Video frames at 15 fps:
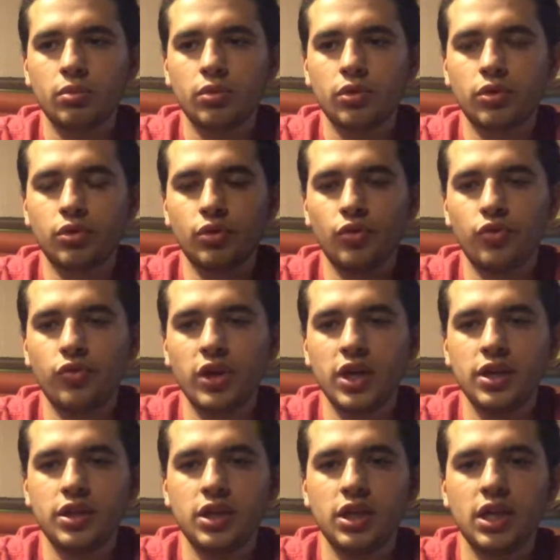Through
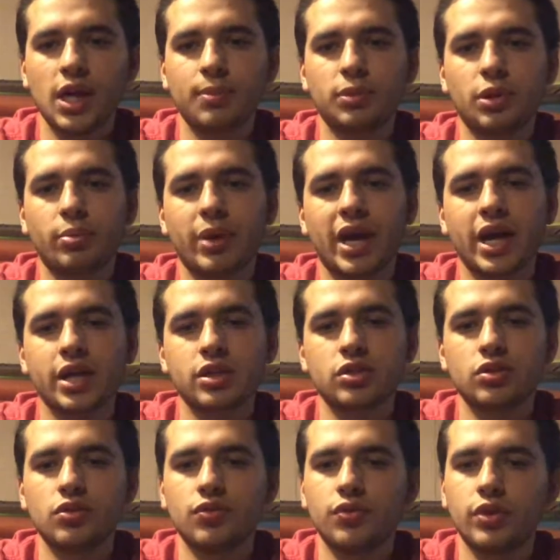faith he kept the
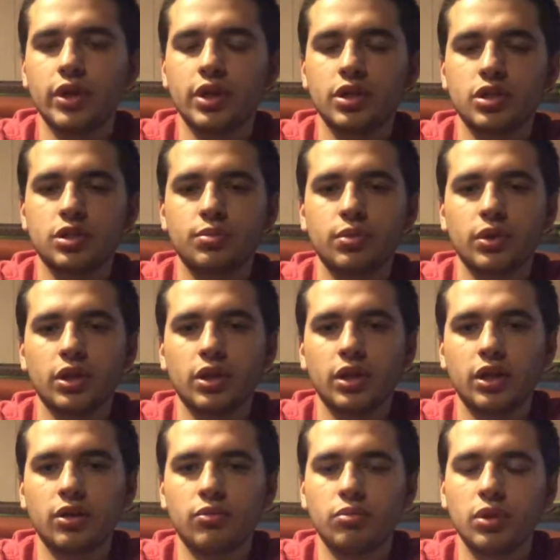Passover and the
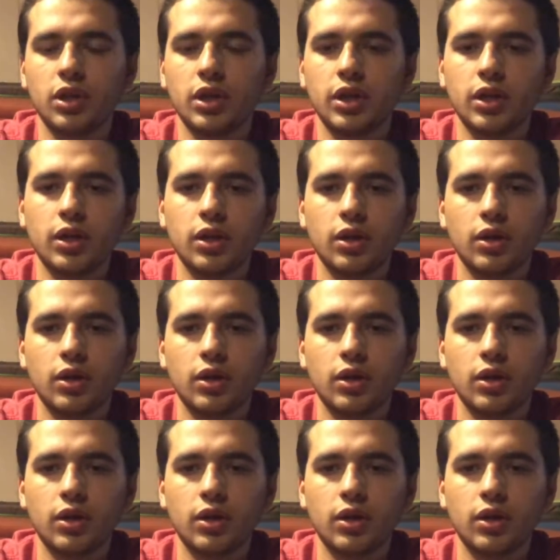sprinkling of blood,